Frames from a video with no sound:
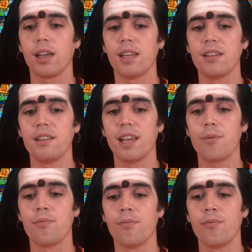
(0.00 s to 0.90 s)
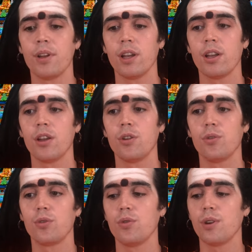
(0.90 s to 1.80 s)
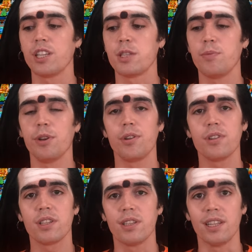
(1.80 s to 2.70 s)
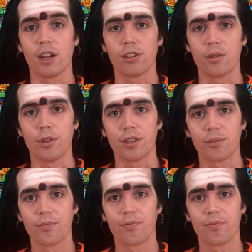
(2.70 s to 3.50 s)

in them to experience the ultimate.